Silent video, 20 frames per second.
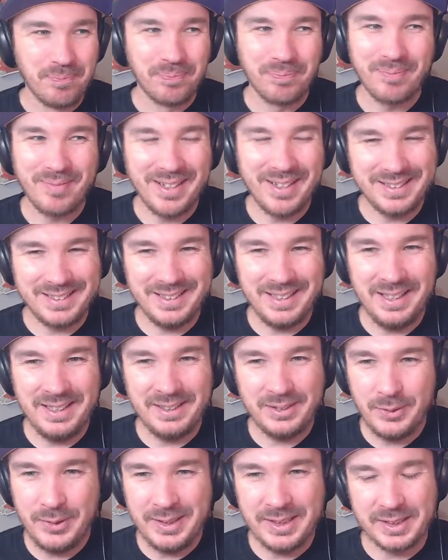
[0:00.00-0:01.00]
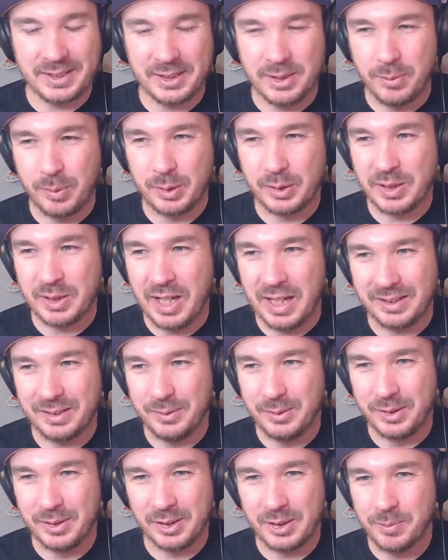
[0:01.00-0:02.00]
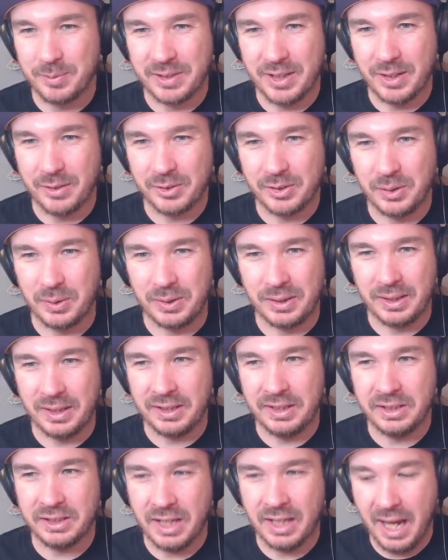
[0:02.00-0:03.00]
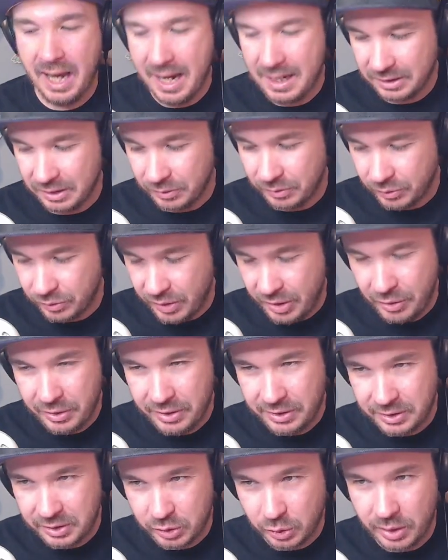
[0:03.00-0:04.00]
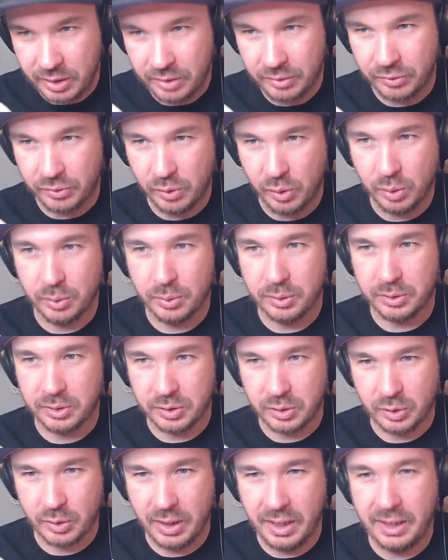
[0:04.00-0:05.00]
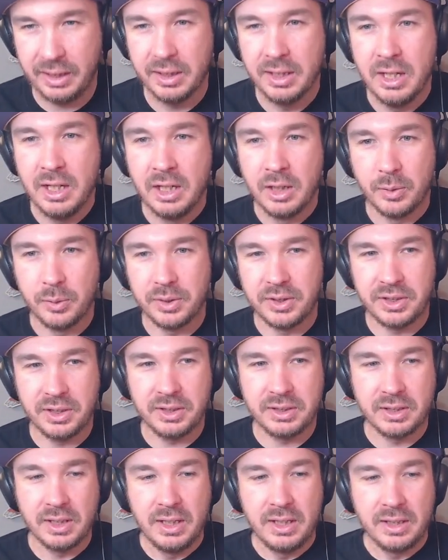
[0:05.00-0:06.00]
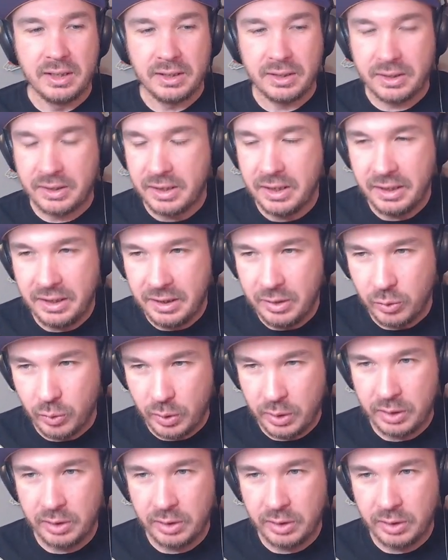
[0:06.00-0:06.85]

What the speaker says: It's really a simple deck when it comes down to it. Like, it has a very straightforward strength, which is getting rid of